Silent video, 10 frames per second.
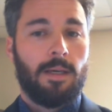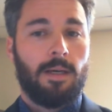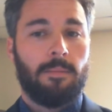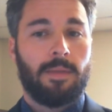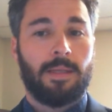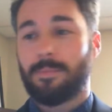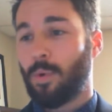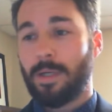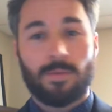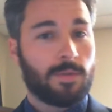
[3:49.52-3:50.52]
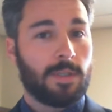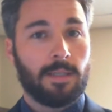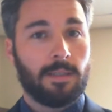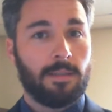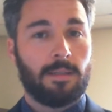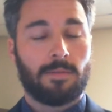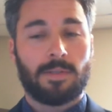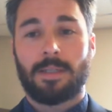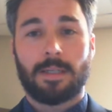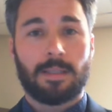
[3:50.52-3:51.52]
I think it's more interesting. It'll
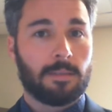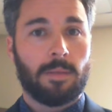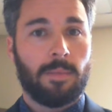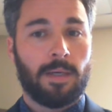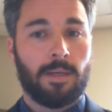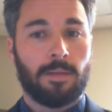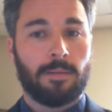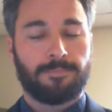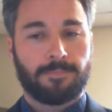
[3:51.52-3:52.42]
stick a little bit better.